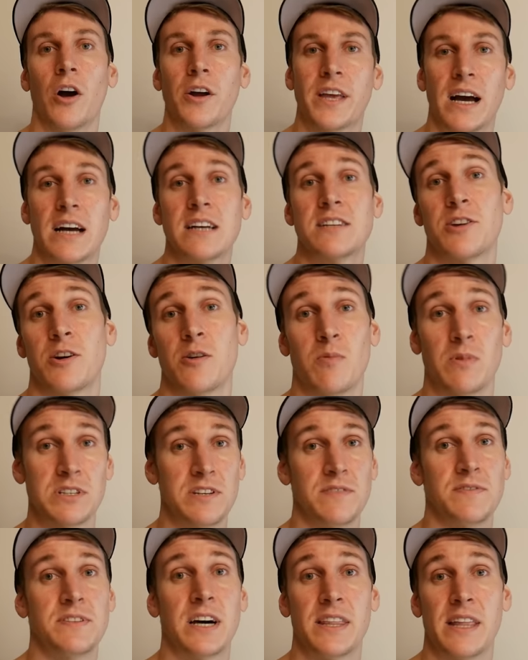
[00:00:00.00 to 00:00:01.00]
Okay, so
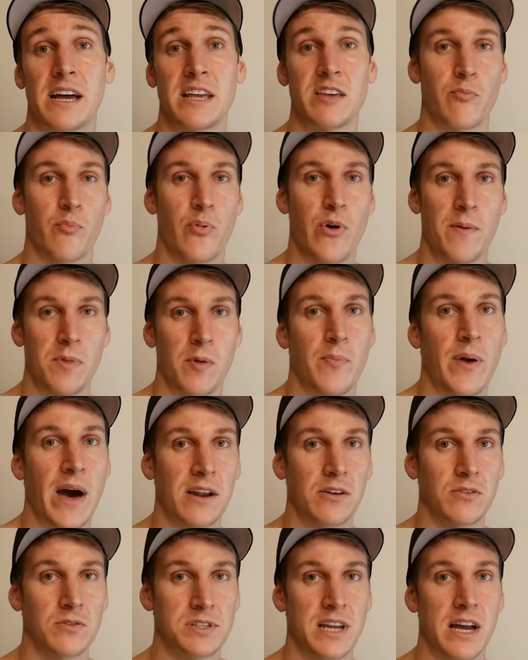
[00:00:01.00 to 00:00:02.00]
once you've done that, you've prepped the
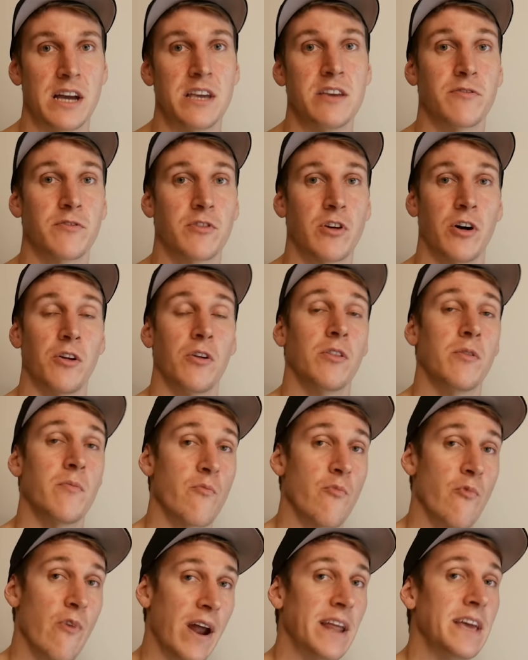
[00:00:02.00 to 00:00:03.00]
panels now, you've got
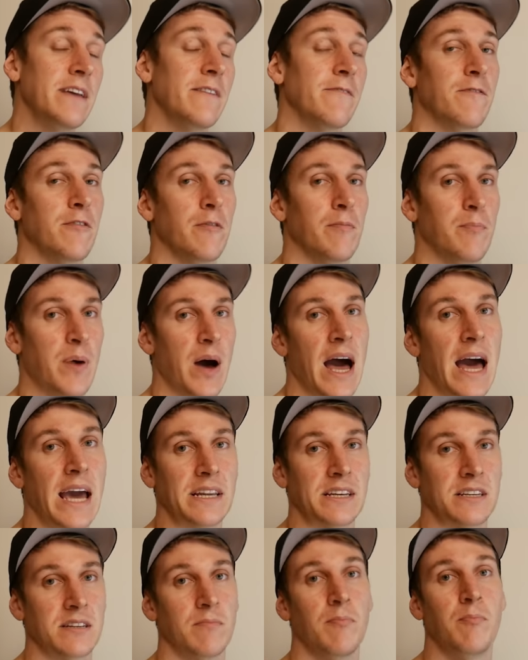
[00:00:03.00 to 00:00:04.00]
them ready for
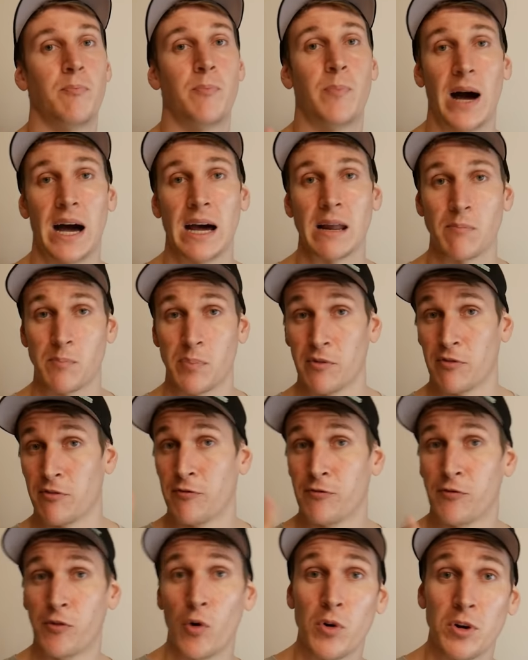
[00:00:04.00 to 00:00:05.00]
paint. But
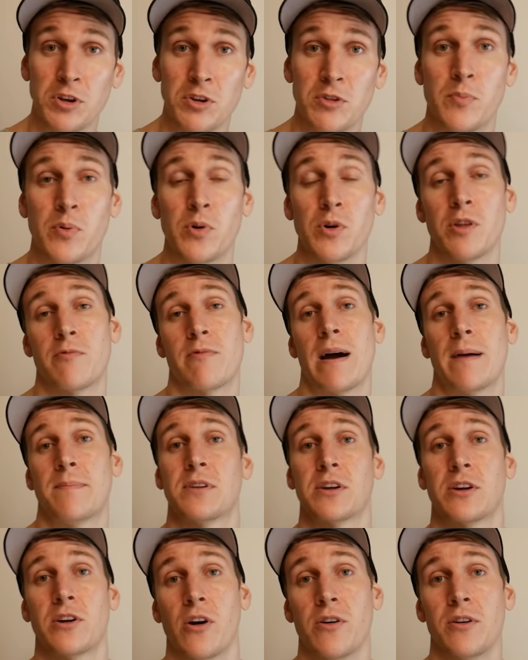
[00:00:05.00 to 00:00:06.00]
before you put the
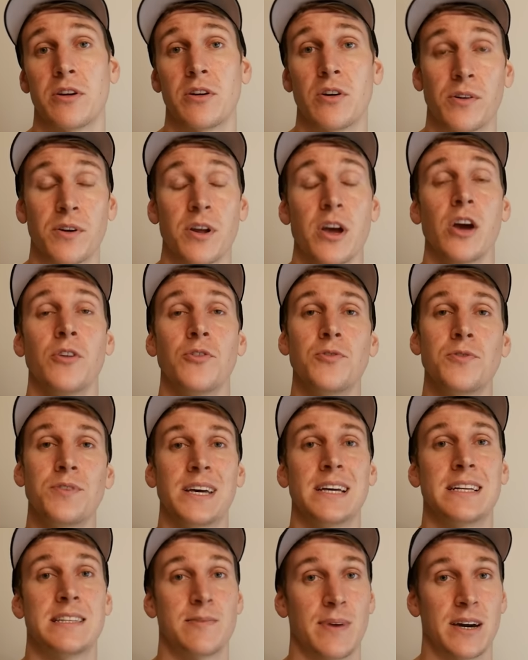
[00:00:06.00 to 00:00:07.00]
Raptor coating on, you
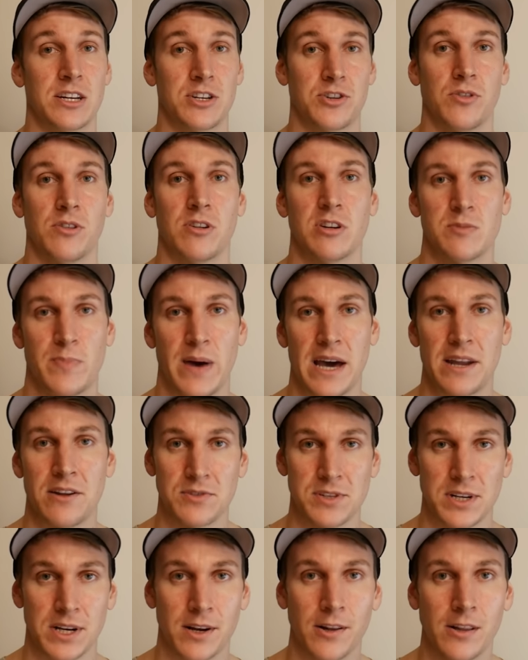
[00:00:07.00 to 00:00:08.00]
need to make sure those
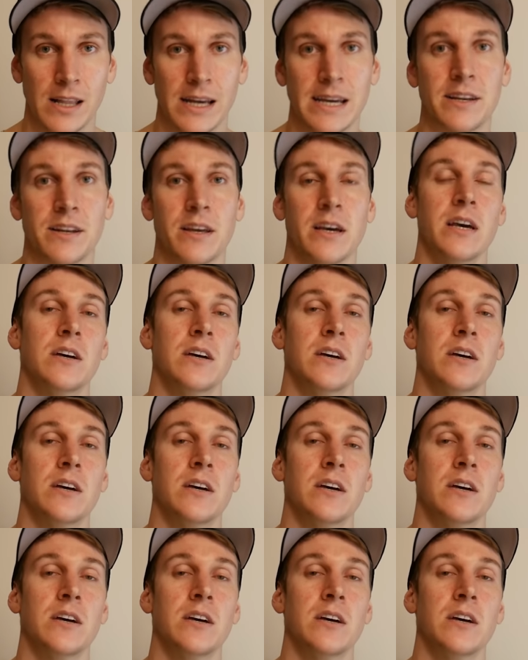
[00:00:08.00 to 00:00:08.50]
panels are clean.